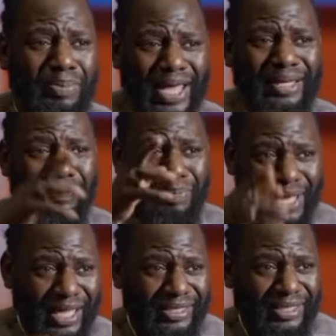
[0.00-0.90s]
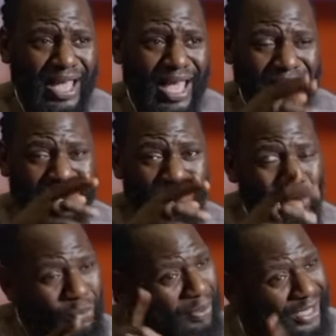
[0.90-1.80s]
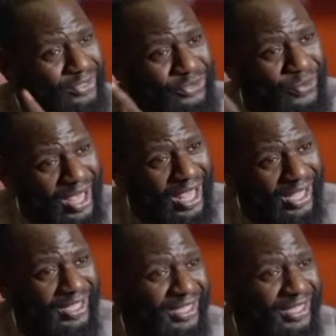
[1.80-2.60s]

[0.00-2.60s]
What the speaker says: bad, and the more bad you are,